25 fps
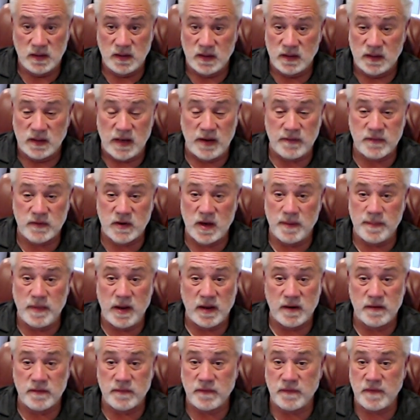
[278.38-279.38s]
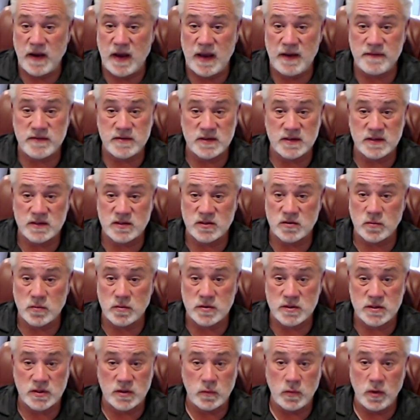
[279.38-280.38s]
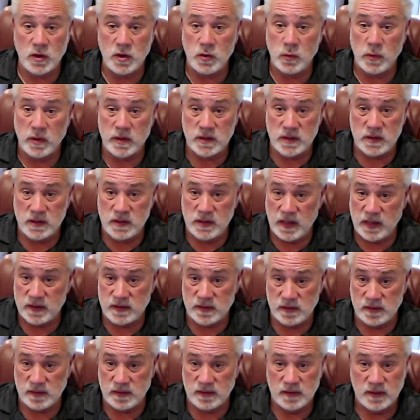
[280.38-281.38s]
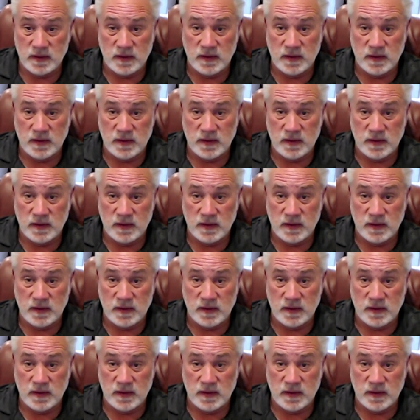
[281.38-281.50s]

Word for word: I've come out of five, six stores in a row with nothing.